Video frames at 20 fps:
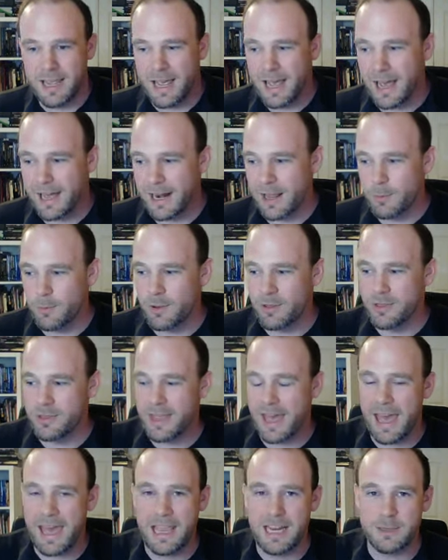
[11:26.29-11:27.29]
And I want the
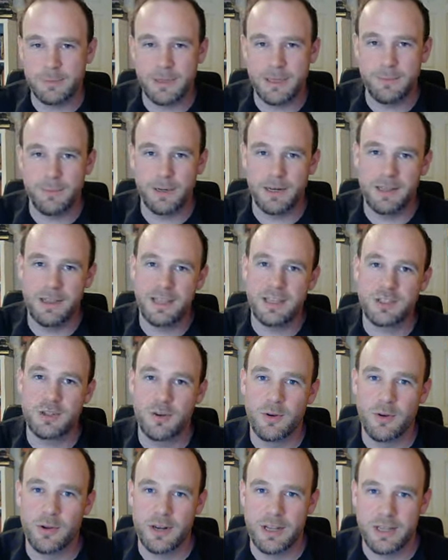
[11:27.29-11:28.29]
eight people in this
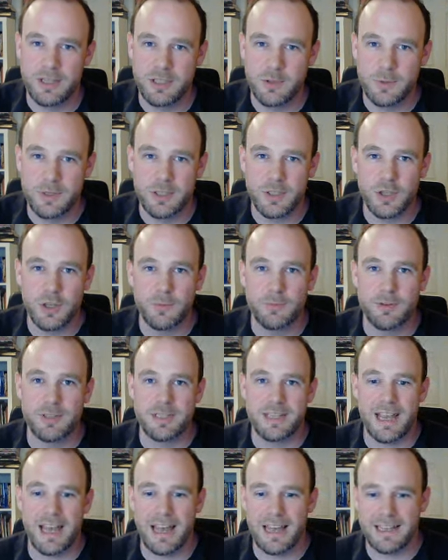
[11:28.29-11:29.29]
corner to interpret
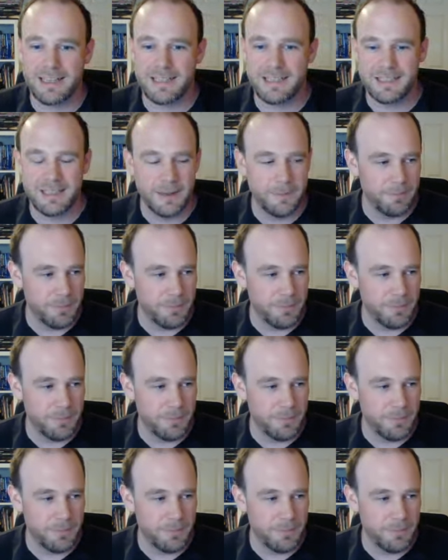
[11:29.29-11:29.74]
it as,